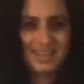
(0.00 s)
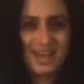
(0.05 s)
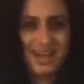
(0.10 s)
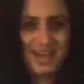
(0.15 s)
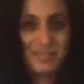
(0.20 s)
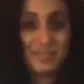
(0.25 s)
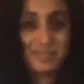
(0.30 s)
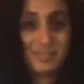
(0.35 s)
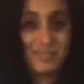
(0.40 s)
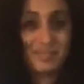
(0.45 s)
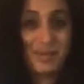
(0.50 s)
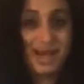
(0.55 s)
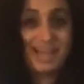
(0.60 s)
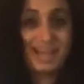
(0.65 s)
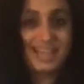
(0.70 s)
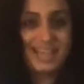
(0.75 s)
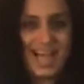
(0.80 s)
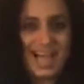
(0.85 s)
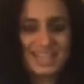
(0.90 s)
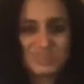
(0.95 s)
my
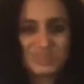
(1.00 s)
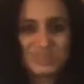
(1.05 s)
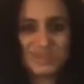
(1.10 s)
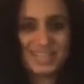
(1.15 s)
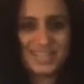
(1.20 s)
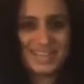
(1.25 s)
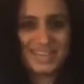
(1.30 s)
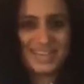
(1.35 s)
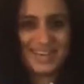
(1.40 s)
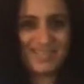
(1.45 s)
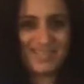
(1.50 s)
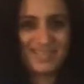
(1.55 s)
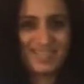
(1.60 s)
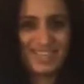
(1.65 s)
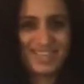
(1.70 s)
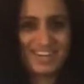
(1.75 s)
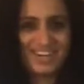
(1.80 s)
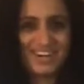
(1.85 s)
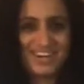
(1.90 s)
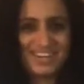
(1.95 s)
last working day of the
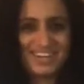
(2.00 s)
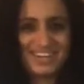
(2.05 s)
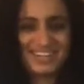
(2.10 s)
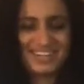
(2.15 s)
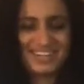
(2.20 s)
year.